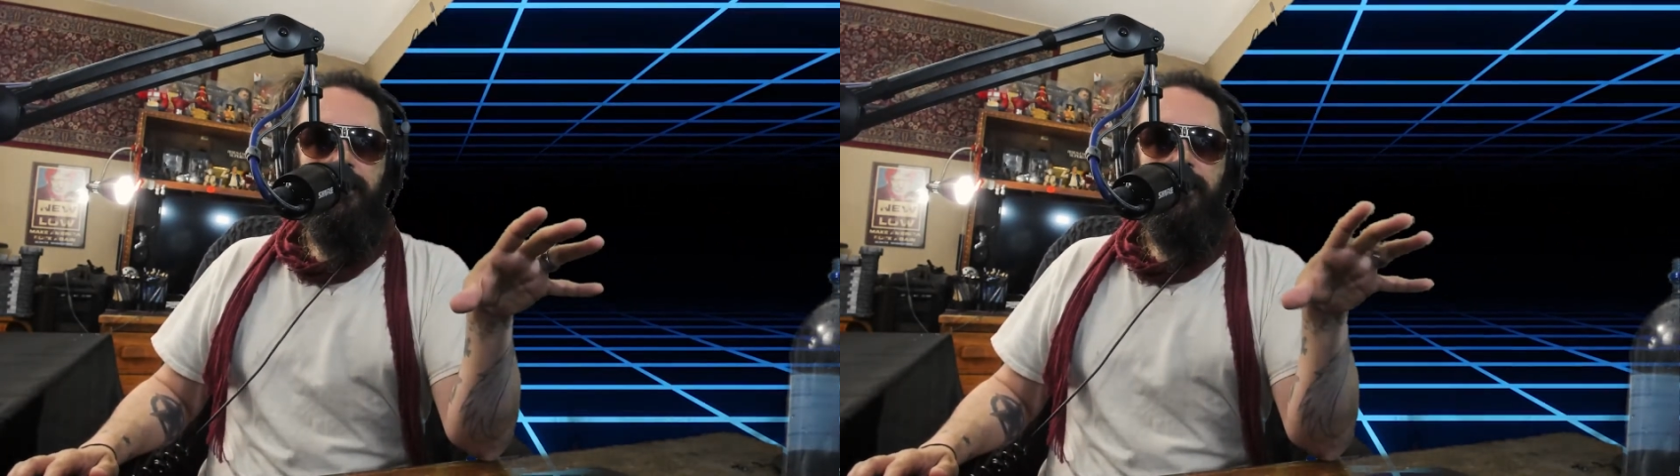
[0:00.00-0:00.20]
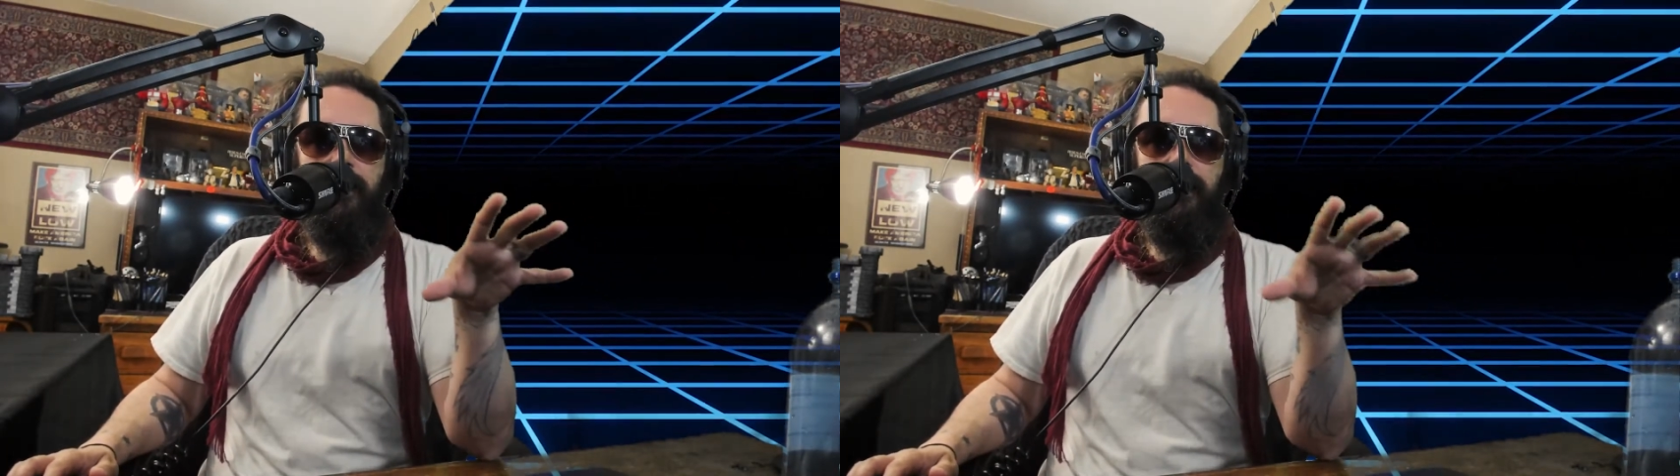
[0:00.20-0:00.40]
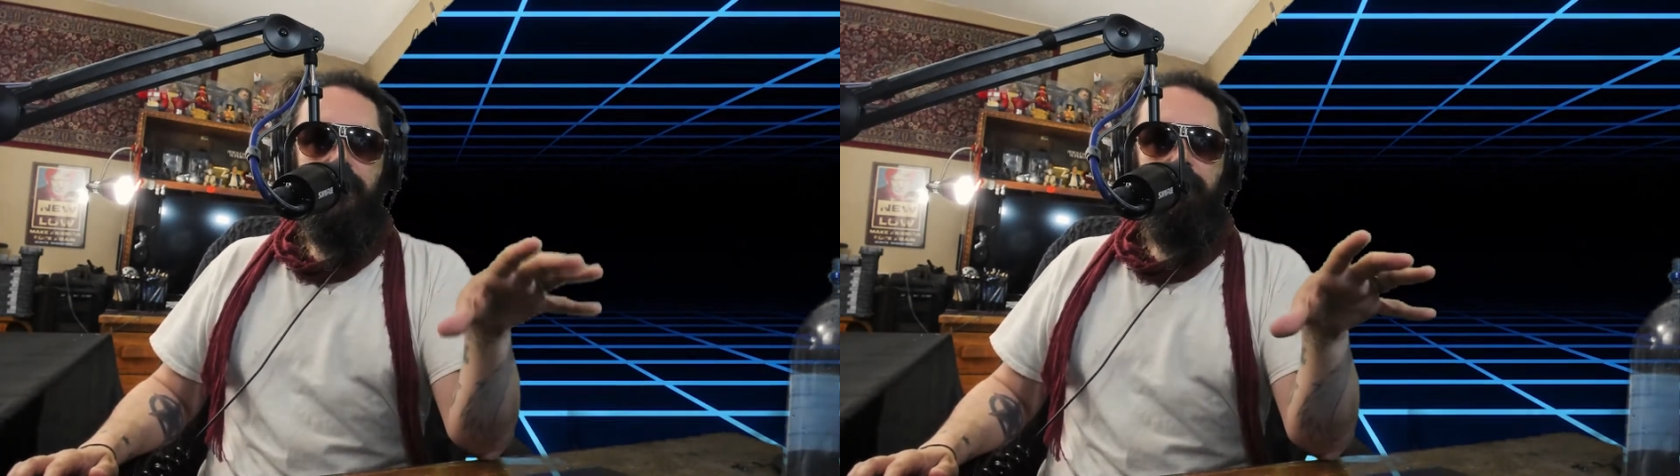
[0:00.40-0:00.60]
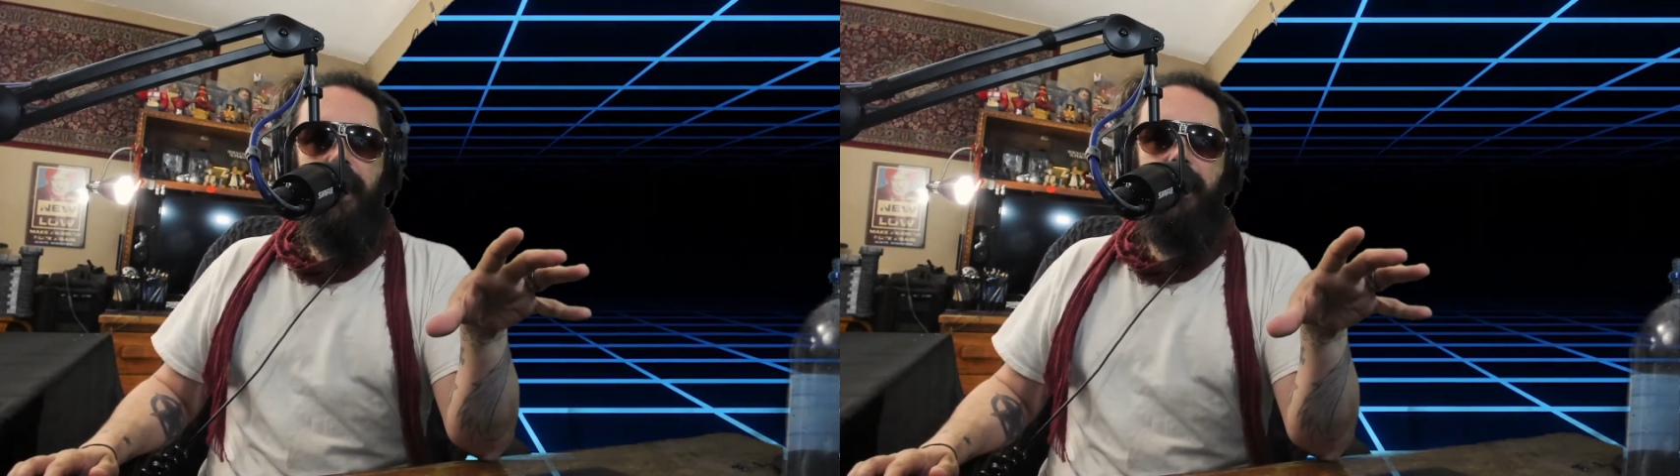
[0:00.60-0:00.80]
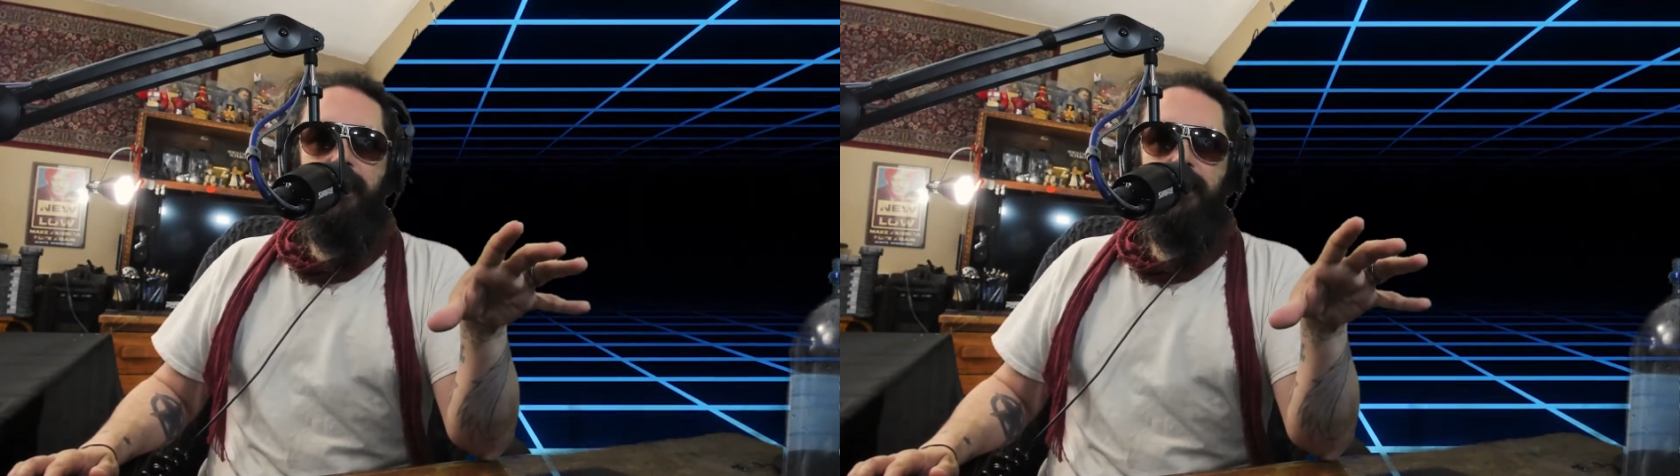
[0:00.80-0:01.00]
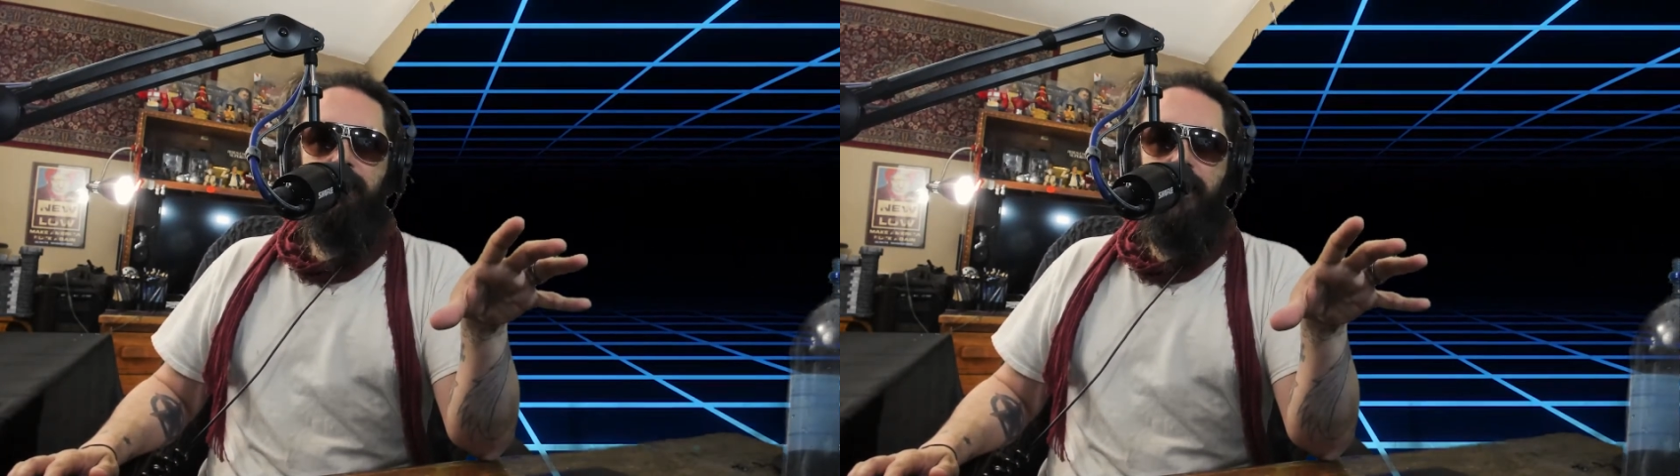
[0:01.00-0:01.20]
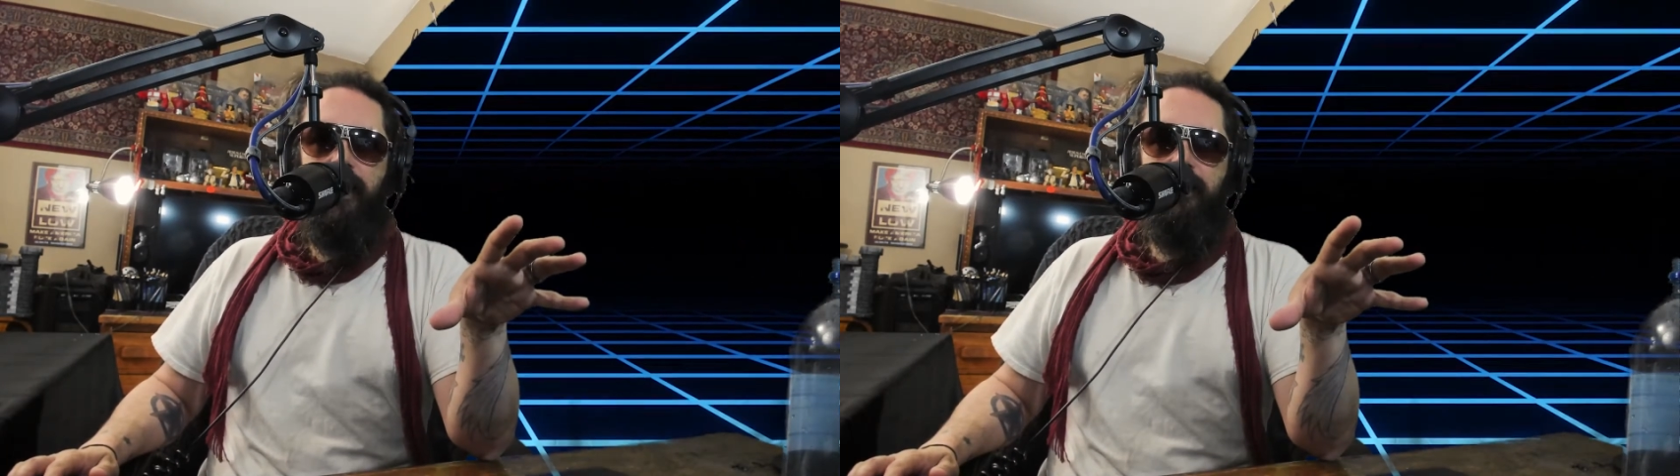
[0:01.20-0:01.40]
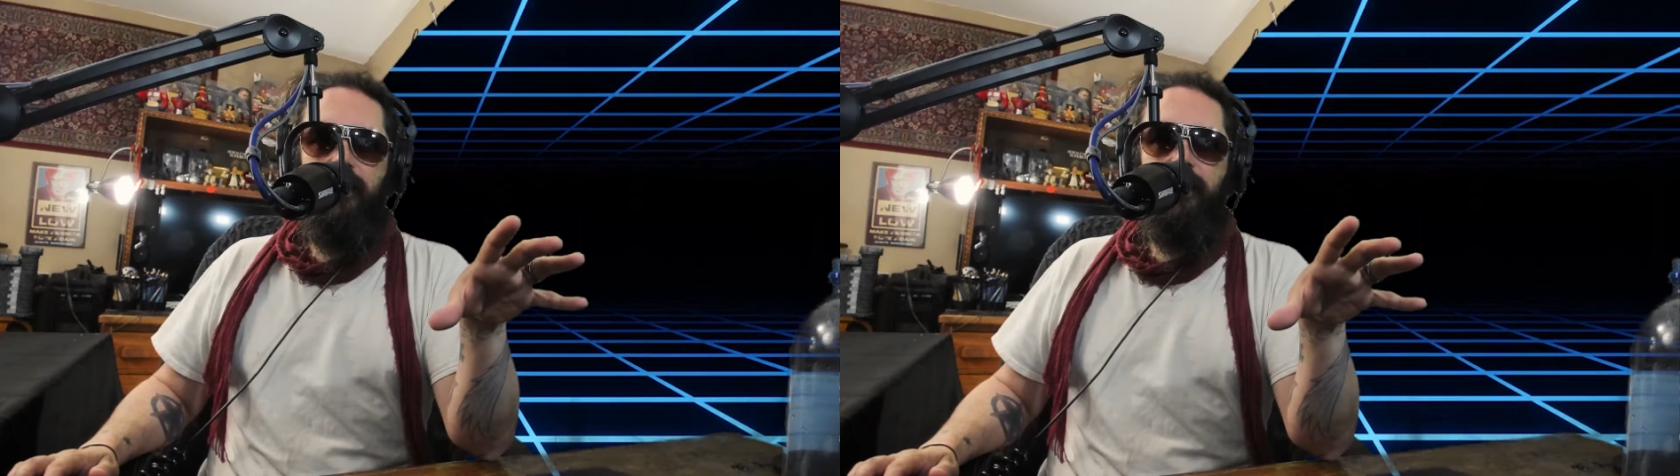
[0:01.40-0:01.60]
the six packages of
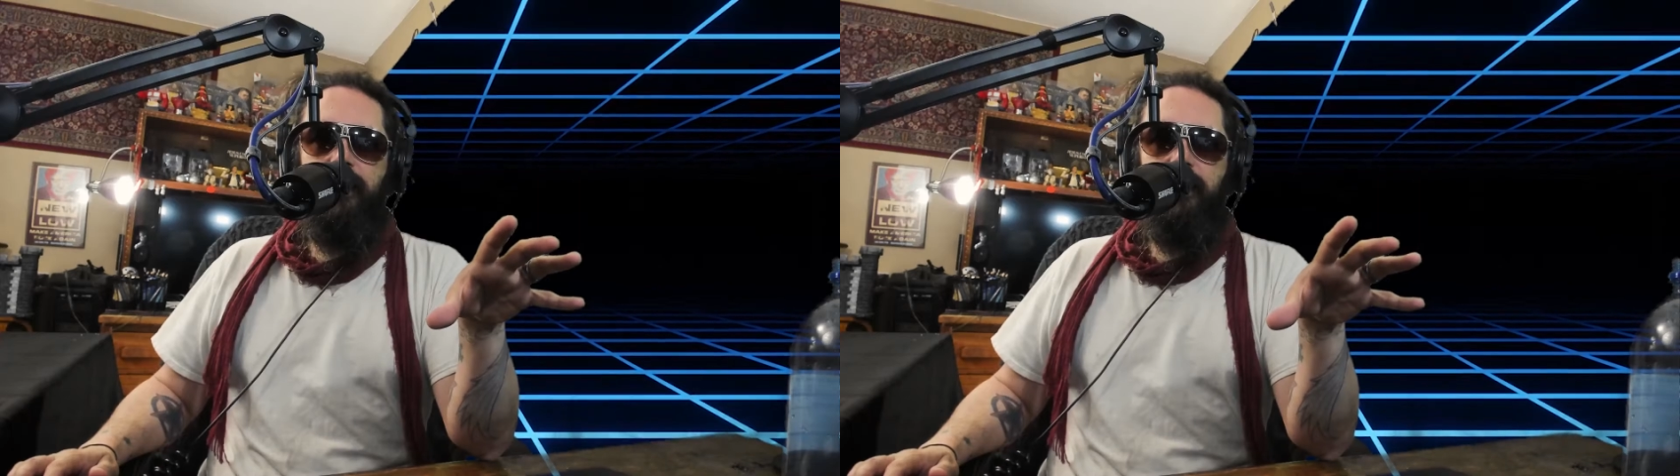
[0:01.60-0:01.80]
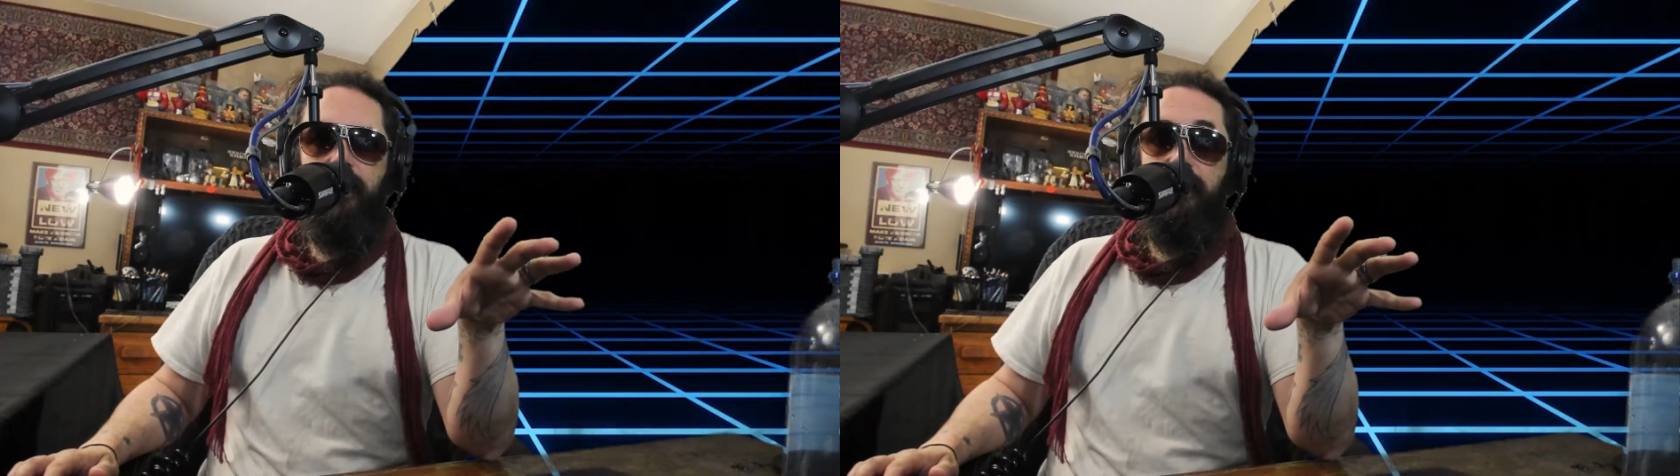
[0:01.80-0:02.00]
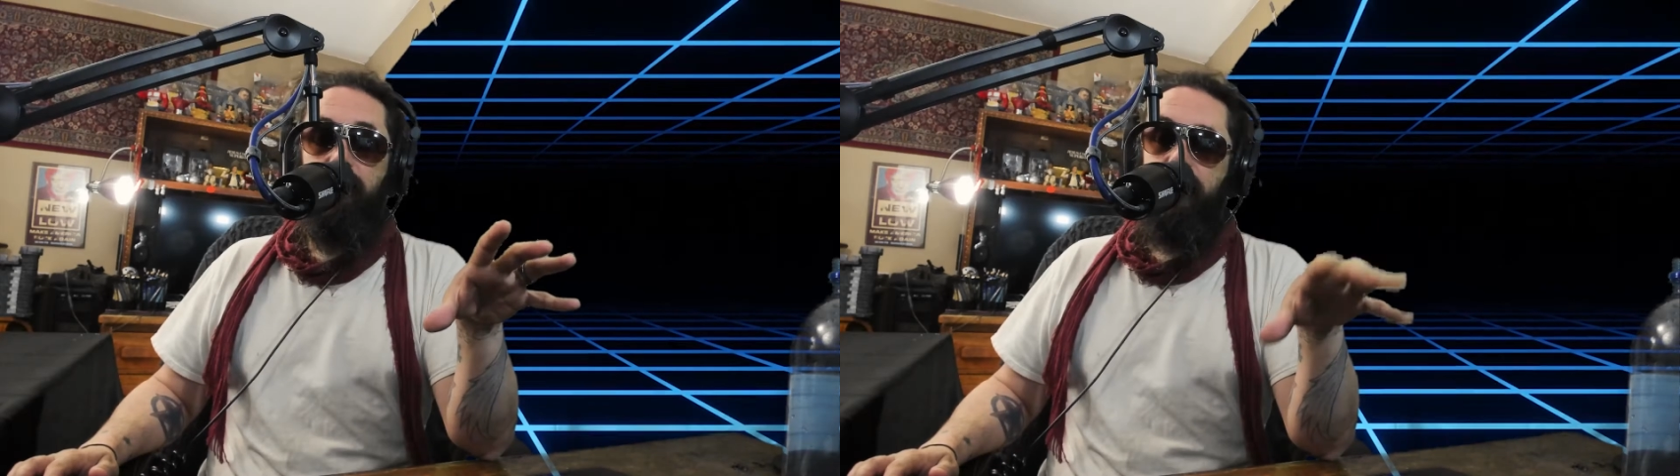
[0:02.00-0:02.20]
Hydrox cookies,